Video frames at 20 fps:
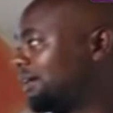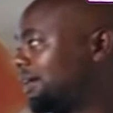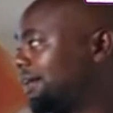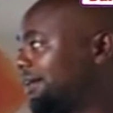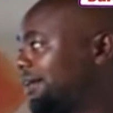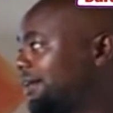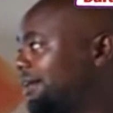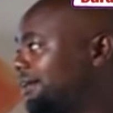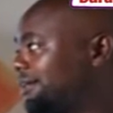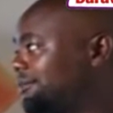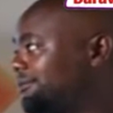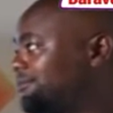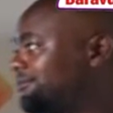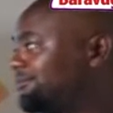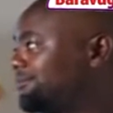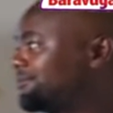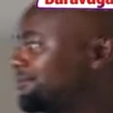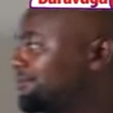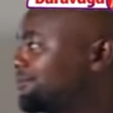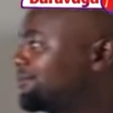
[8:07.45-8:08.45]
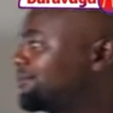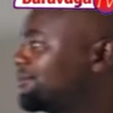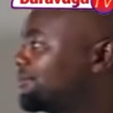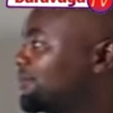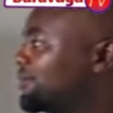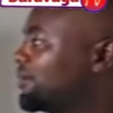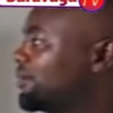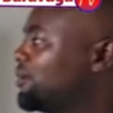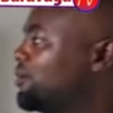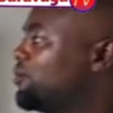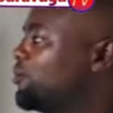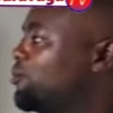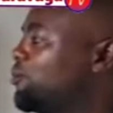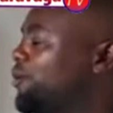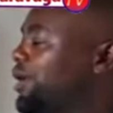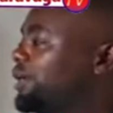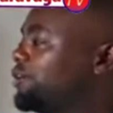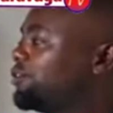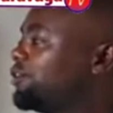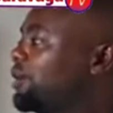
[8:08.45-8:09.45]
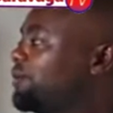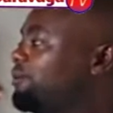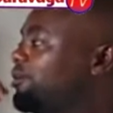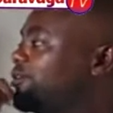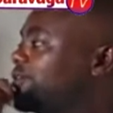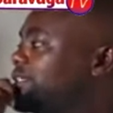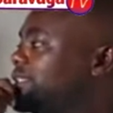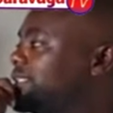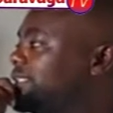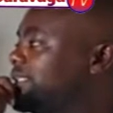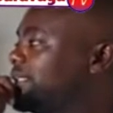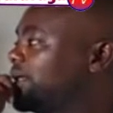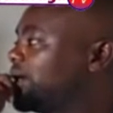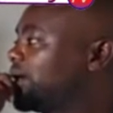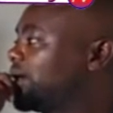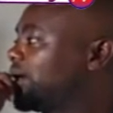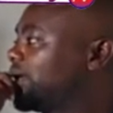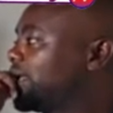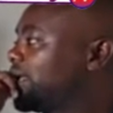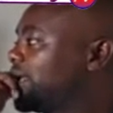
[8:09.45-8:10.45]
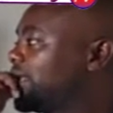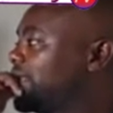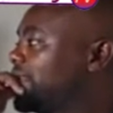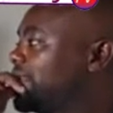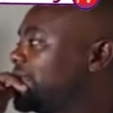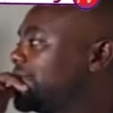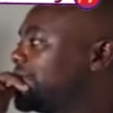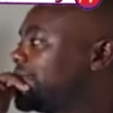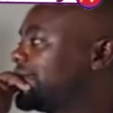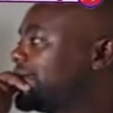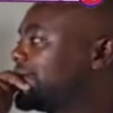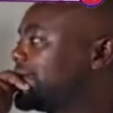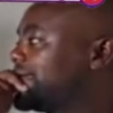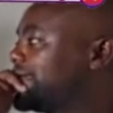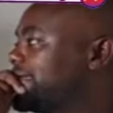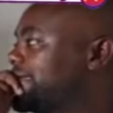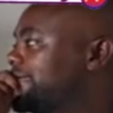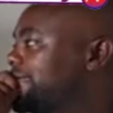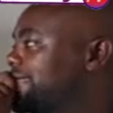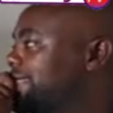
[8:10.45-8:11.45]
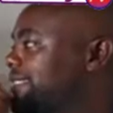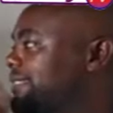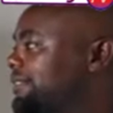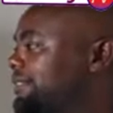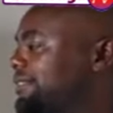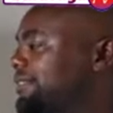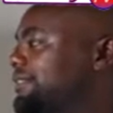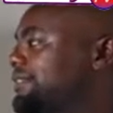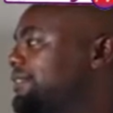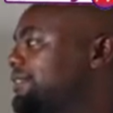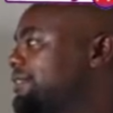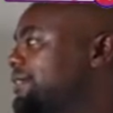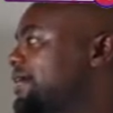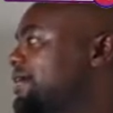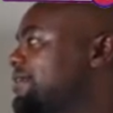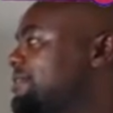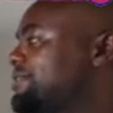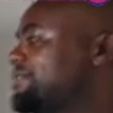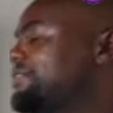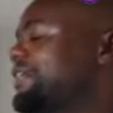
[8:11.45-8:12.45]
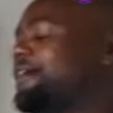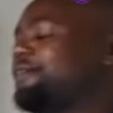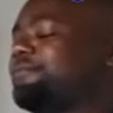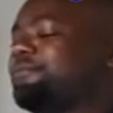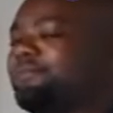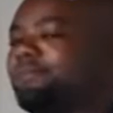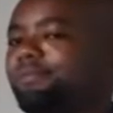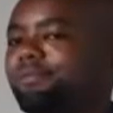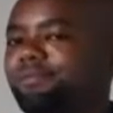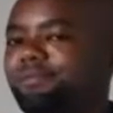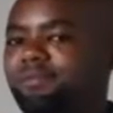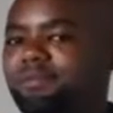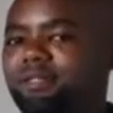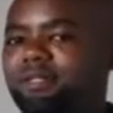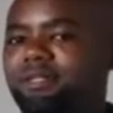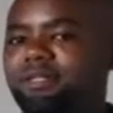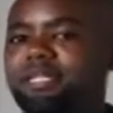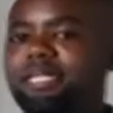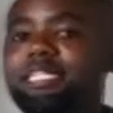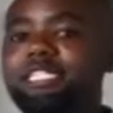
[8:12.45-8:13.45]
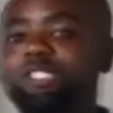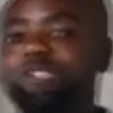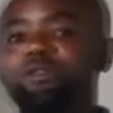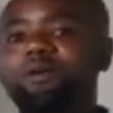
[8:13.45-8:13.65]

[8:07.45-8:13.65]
and we are talking about the 10th term. That